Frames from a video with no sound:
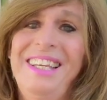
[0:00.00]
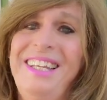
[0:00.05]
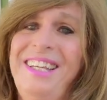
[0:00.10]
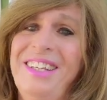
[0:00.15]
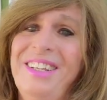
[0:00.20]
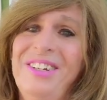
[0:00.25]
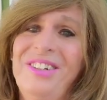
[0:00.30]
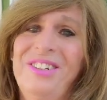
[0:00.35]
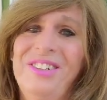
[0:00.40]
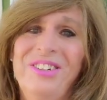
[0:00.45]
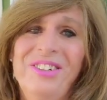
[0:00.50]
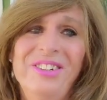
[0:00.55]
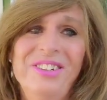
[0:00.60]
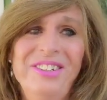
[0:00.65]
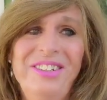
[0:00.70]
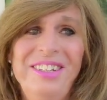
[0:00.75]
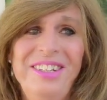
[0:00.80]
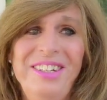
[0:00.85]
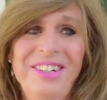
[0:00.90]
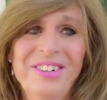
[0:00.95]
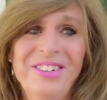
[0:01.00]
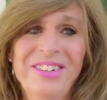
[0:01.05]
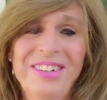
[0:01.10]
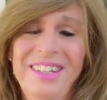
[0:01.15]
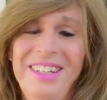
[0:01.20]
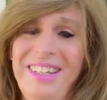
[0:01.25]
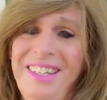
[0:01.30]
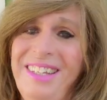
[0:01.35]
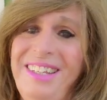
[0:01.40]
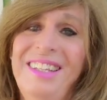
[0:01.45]
in a hood here.
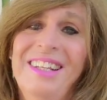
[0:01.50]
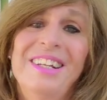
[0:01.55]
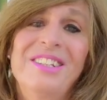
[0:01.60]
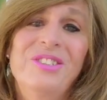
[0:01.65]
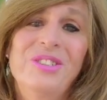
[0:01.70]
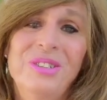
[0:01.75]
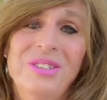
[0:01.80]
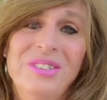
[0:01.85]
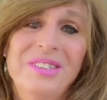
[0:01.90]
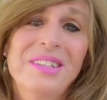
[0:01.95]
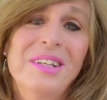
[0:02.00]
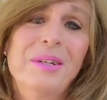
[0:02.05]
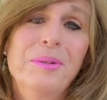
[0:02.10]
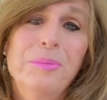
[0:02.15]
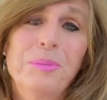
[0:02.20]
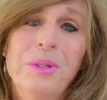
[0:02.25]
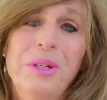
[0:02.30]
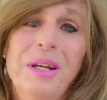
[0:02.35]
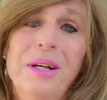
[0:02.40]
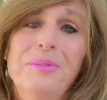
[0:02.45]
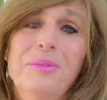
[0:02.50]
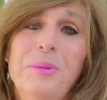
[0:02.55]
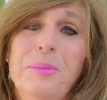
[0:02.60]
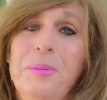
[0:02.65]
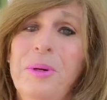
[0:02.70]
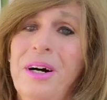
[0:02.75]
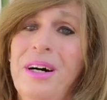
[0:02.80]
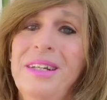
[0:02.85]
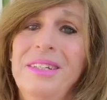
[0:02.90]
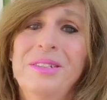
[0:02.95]
Not just them, but
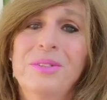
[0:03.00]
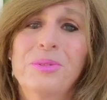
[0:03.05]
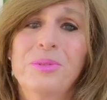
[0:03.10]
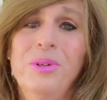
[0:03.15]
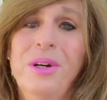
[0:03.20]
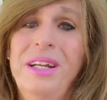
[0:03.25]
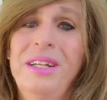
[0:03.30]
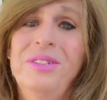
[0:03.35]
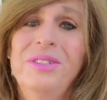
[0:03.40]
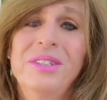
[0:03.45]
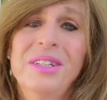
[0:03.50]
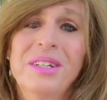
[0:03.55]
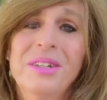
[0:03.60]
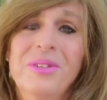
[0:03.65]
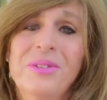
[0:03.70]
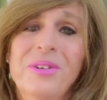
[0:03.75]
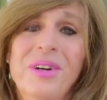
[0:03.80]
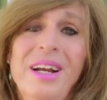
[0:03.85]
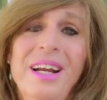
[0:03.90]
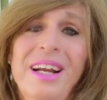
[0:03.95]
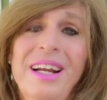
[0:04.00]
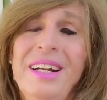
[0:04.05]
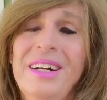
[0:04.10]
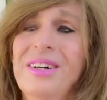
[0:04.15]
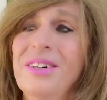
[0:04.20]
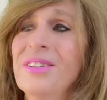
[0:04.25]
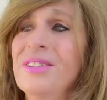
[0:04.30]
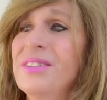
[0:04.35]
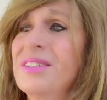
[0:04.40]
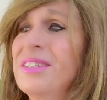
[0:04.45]
everybody's racing
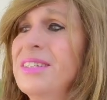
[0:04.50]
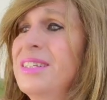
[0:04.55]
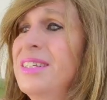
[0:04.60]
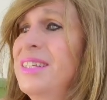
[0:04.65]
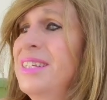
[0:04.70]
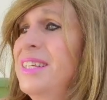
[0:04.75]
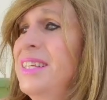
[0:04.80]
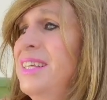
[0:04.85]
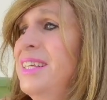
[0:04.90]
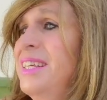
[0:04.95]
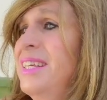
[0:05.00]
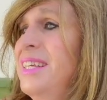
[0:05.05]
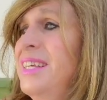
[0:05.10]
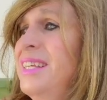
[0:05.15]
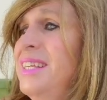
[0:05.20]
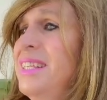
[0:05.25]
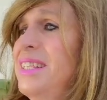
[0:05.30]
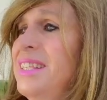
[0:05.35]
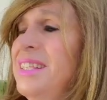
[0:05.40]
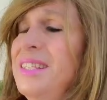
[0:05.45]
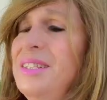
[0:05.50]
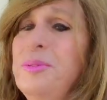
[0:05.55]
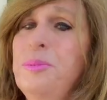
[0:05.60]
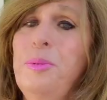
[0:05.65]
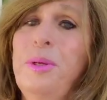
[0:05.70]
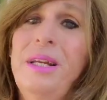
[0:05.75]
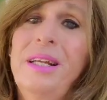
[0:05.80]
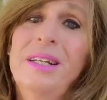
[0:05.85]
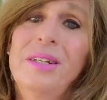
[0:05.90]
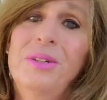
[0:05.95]
around
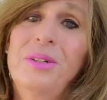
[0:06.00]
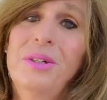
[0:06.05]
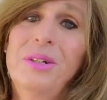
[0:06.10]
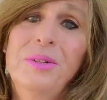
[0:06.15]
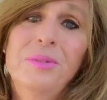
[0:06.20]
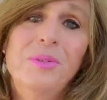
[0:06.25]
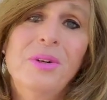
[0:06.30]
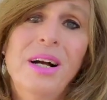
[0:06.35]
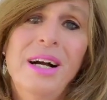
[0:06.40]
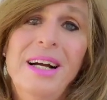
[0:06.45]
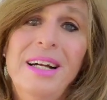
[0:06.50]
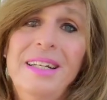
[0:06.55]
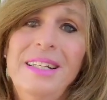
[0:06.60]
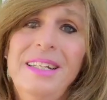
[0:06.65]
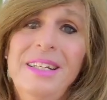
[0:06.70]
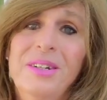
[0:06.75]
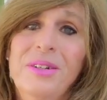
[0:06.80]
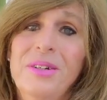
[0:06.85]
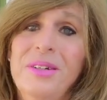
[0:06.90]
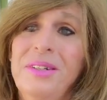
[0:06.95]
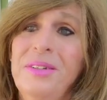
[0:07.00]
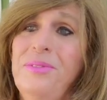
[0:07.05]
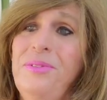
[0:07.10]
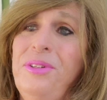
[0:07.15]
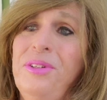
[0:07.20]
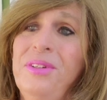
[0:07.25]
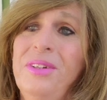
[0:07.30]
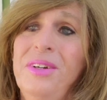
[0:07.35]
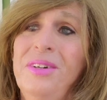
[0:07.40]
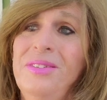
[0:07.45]
being a hood rat here. And if
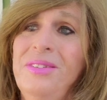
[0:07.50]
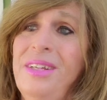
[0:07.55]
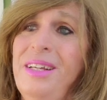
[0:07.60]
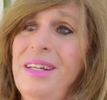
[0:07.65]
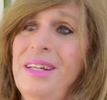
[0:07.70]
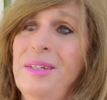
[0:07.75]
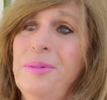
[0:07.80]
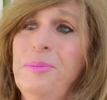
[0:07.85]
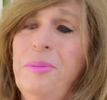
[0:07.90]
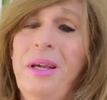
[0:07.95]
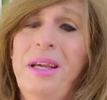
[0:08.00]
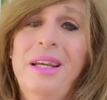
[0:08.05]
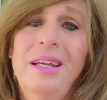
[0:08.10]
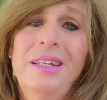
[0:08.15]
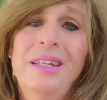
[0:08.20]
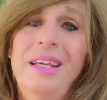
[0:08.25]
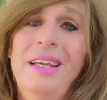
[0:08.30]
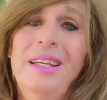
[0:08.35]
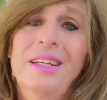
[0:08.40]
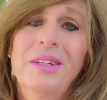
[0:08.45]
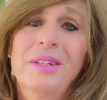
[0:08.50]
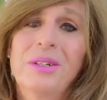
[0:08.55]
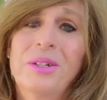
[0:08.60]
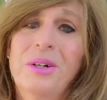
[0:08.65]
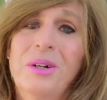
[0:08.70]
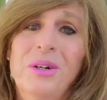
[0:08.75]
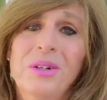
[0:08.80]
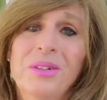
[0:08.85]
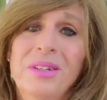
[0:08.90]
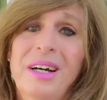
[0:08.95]
you go down, man, they ain't going to
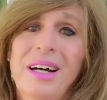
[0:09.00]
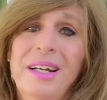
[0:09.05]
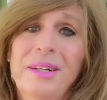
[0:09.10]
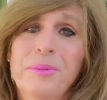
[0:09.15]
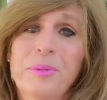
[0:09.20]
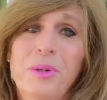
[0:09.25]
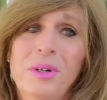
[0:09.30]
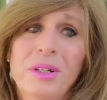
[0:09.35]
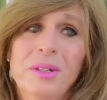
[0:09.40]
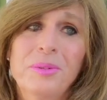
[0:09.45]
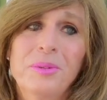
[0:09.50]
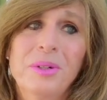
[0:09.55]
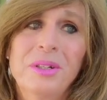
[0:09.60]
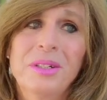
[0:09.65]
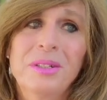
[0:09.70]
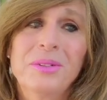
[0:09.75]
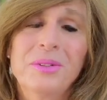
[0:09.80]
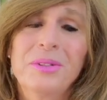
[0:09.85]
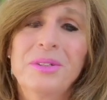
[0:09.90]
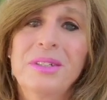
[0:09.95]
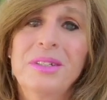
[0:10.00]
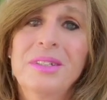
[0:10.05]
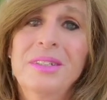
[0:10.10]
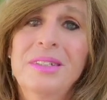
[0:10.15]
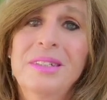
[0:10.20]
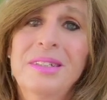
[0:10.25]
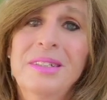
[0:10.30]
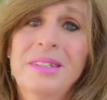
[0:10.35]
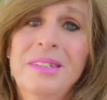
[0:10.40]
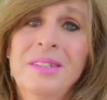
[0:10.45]
call 911 on
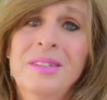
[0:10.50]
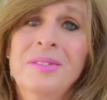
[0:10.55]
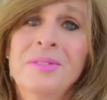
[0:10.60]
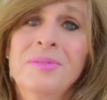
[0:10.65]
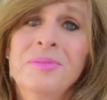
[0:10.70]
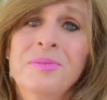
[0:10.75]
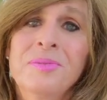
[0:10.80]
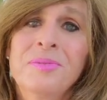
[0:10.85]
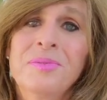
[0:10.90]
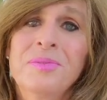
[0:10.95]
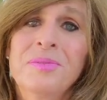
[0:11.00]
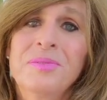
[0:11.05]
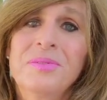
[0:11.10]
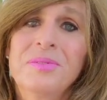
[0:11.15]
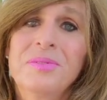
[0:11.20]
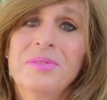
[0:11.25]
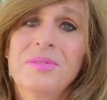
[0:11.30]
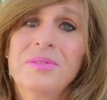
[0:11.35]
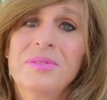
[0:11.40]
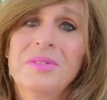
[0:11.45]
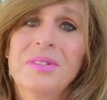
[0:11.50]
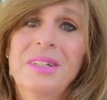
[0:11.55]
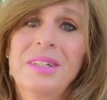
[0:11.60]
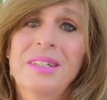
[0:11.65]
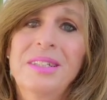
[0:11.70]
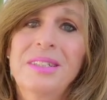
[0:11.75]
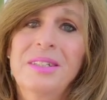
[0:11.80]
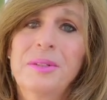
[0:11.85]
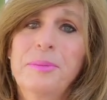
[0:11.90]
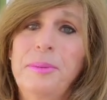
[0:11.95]
you.
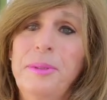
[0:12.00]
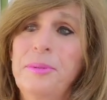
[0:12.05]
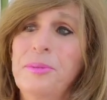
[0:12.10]
Right? They're going to